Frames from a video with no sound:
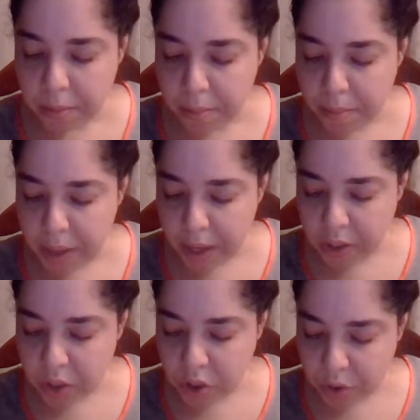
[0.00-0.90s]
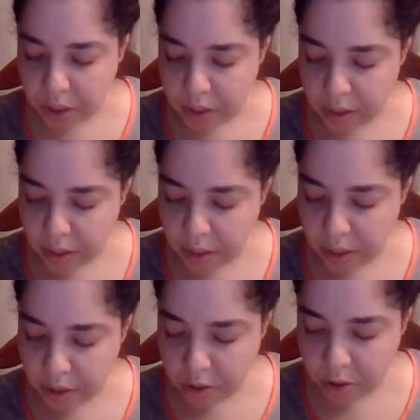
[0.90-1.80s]
manage stress
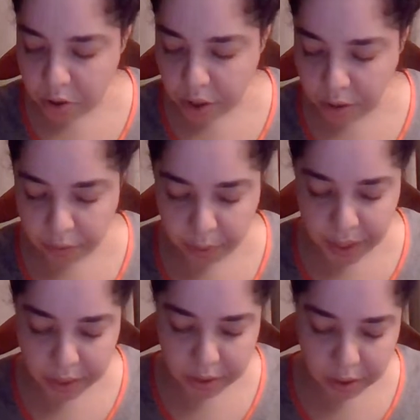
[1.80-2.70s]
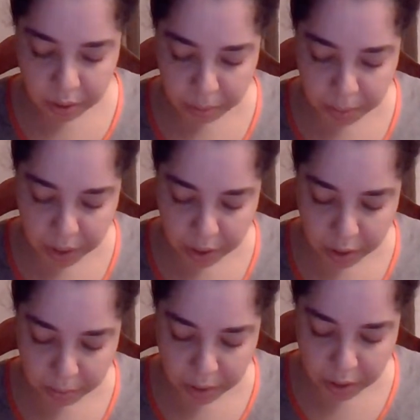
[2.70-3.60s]
in constructive ways,
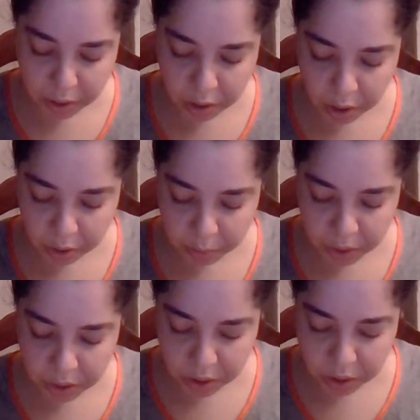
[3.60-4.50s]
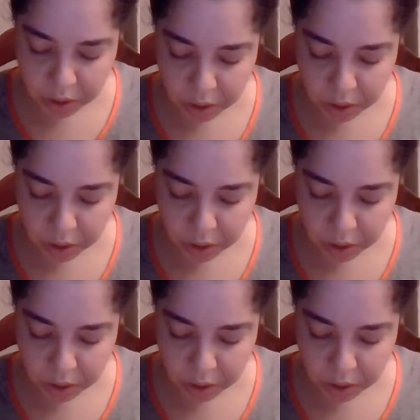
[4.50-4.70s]
become autonomous,